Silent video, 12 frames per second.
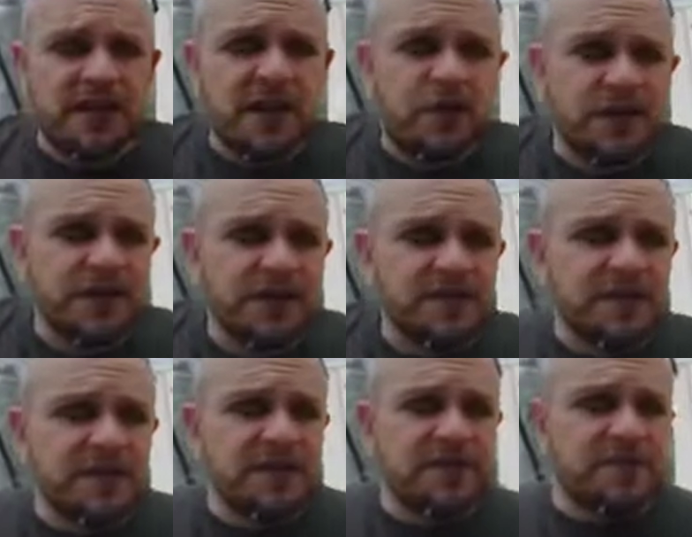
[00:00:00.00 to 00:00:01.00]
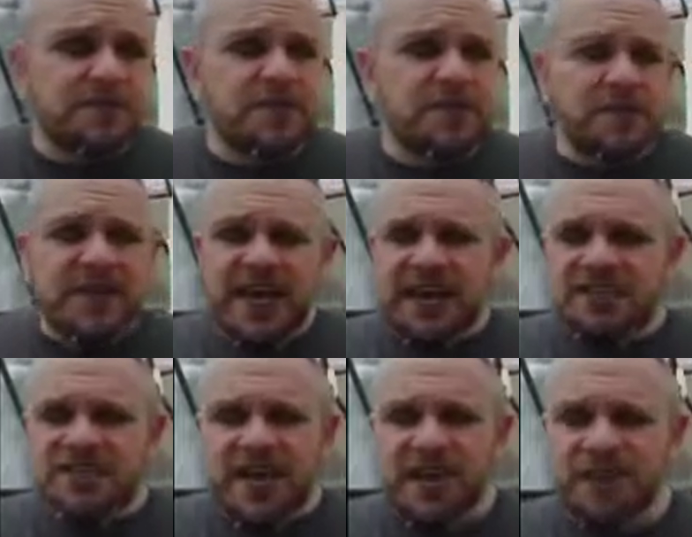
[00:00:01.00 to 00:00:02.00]
things like mm, the
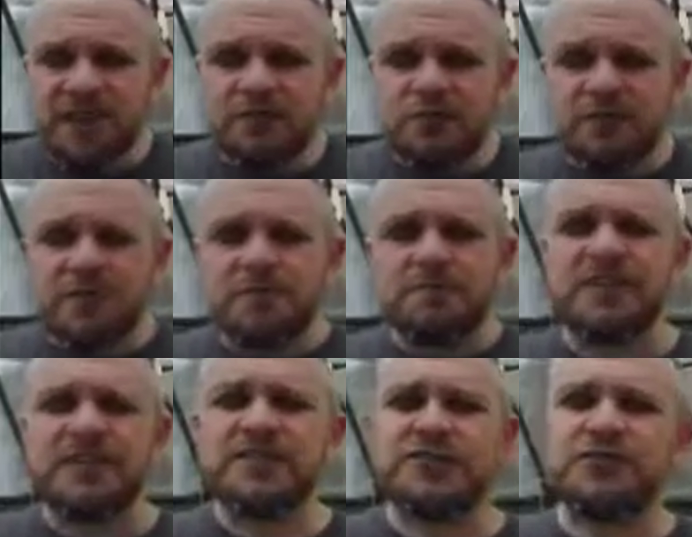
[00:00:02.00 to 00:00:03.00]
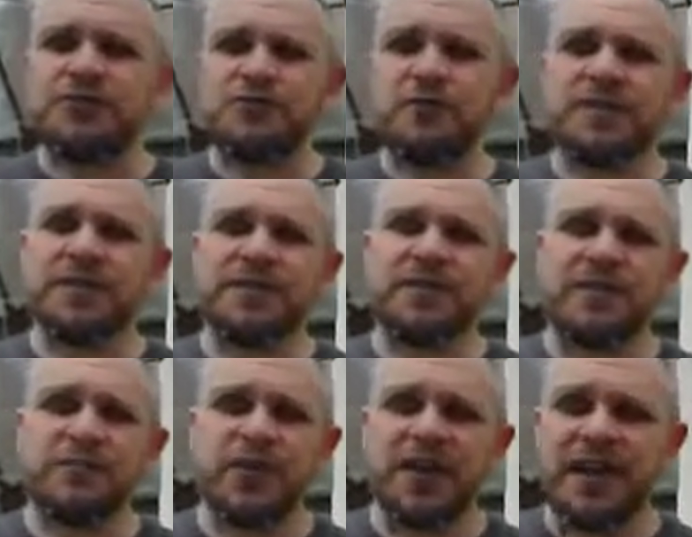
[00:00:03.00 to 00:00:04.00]
hashtag and movement Me Too, with uh, Brett
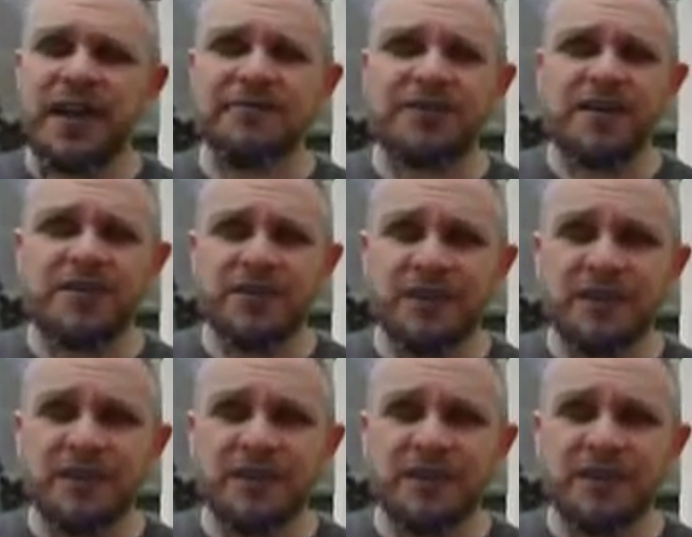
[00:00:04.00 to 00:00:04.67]
Kavanaugh being